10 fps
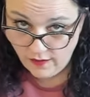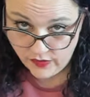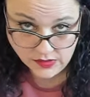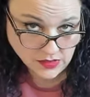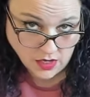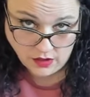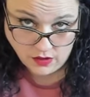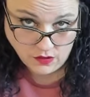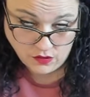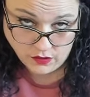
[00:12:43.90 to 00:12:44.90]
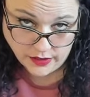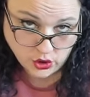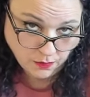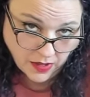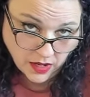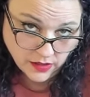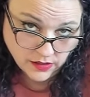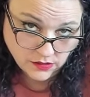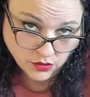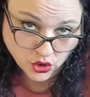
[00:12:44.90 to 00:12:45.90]
It's not you. Don't get your
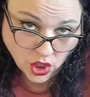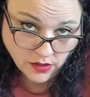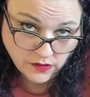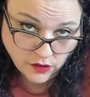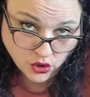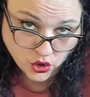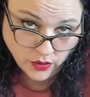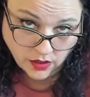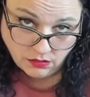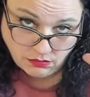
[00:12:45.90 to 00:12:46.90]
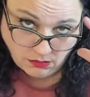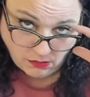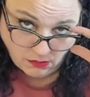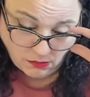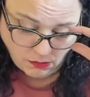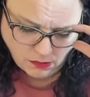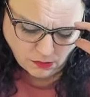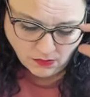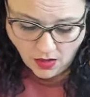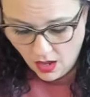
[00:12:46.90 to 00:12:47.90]
panties or jocks in a joint.
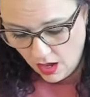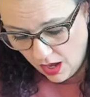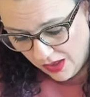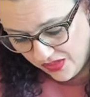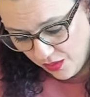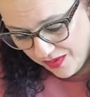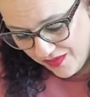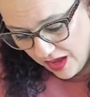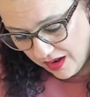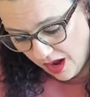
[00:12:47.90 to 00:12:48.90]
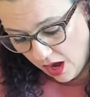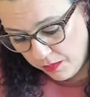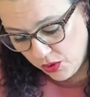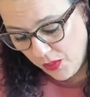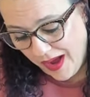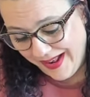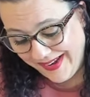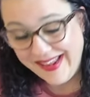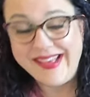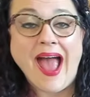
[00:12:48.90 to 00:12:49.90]
And then we've got emploi
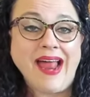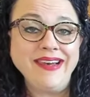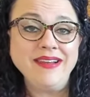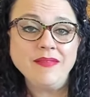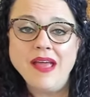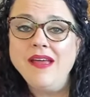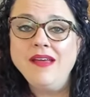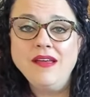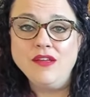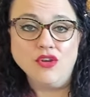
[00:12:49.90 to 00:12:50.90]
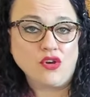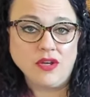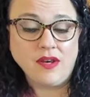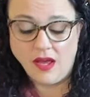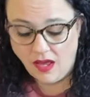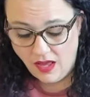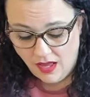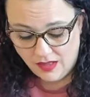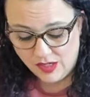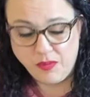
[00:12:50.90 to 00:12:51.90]
légal. You could,
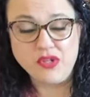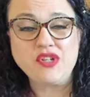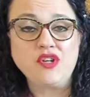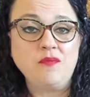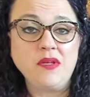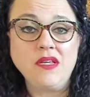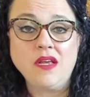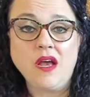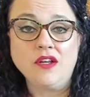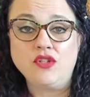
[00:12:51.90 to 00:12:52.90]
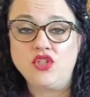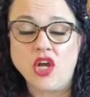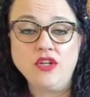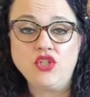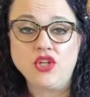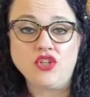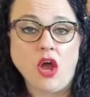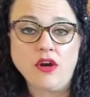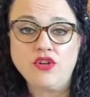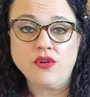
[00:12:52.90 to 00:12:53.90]
this person could be a judge, a
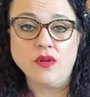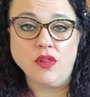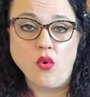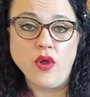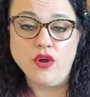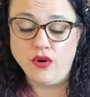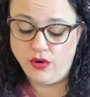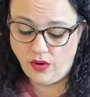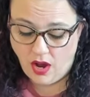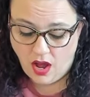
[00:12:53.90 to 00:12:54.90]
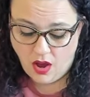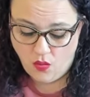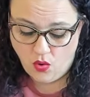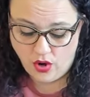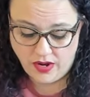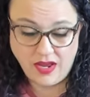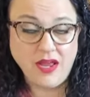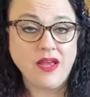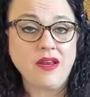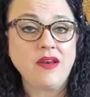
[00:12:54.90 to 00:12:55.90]
doctor, a lawyer, work
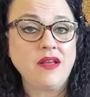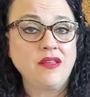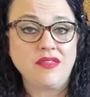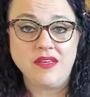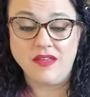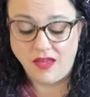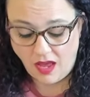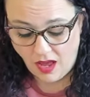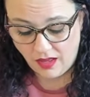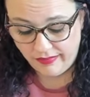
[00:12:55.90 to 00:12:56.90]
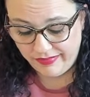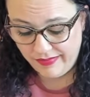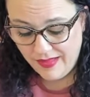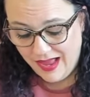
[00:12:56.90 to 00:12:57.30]
in the